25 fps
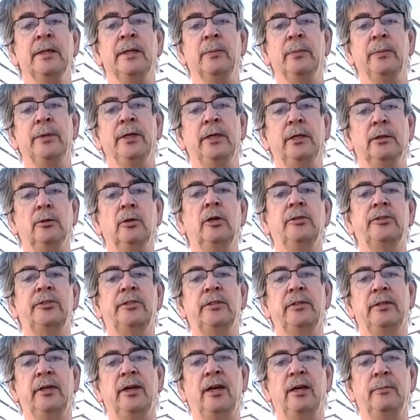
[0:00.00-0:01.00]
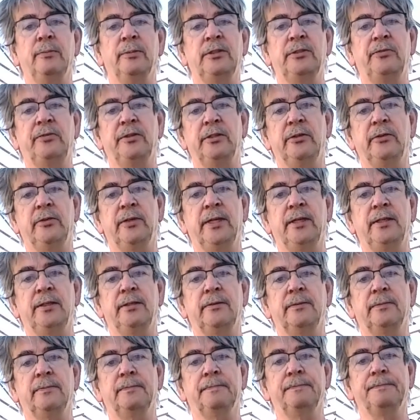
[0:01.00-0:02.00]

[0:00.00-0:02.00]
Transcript: being lost to the atmosphere at night.